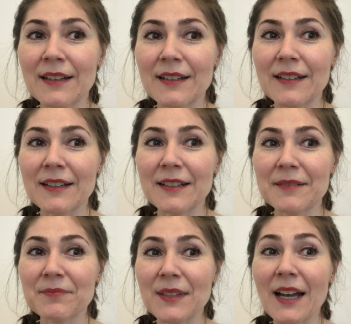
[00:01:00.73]

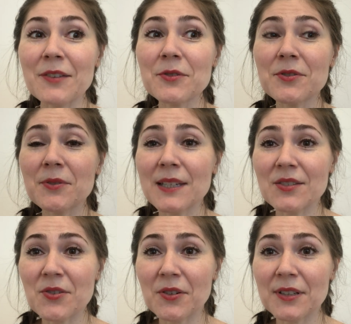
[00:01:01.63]
I used to
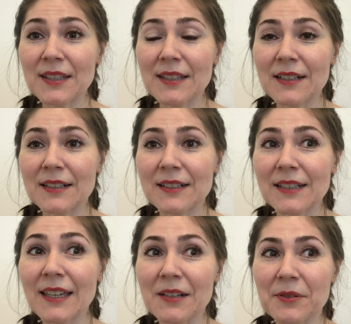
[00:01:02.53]
enjoy
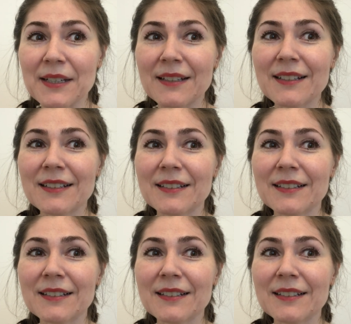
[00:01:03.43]
hearing,